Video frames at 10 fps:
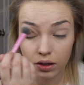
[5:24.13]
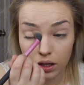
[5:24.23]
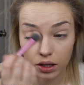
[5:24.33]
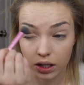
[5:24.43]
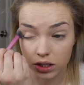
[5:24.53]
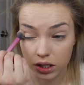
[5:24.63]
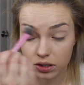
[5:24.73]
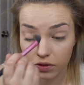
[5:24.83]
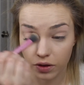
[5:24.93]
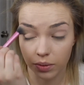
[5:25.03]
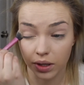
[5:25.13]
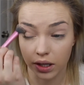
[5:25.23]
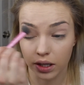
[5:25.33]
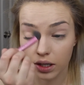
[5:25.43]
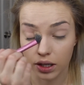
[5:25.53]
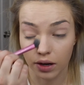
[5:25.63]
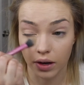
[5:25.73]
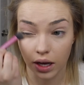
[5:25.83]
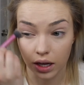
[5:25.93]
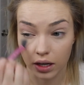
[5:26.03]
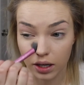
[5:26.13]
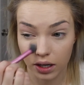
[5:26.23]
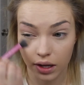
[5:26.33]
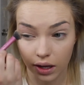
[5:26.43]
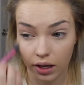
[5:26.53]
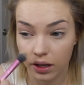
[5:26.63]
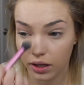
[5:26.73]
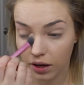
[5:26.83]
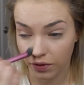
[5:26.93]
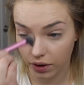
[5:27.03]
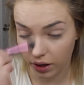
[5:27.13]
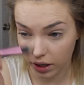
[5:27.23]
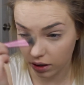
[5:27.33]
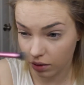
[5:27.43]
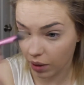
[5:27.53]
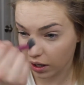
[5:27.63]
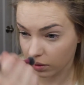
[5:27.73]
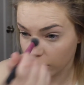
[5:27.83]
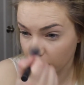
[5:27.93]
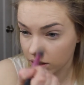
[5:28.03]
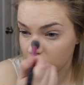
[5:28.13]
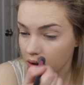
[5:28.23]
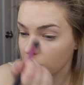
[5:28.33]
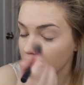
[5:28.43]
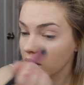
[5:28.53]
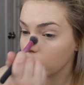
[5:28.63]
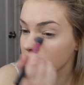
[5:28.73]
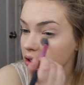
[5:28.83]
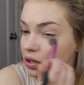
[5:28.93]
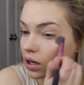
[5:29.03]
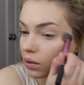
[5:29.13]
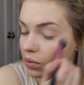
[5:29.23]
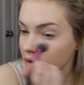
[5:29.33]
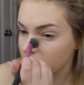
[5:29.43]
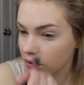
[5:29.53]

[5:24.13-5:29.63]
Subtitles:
and then they changed the formula and now I hate it, and I feel like no matter what I do, it just kind of moves